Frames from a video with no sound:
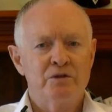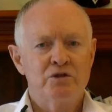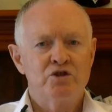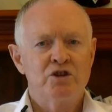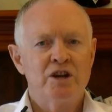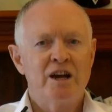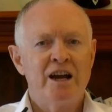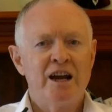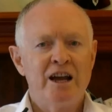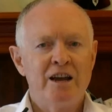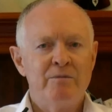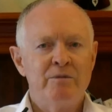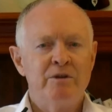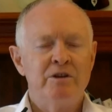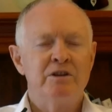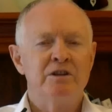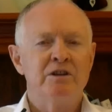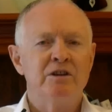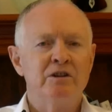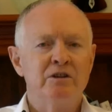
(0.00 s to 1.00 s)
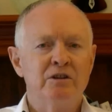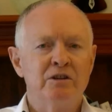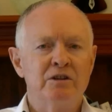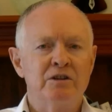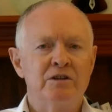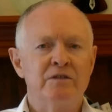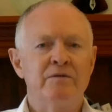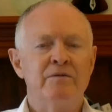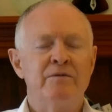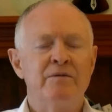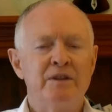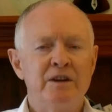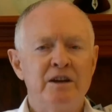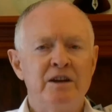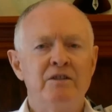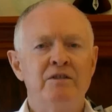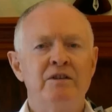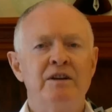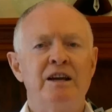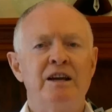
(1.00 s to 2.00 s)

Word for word: Shame and guilt and fear and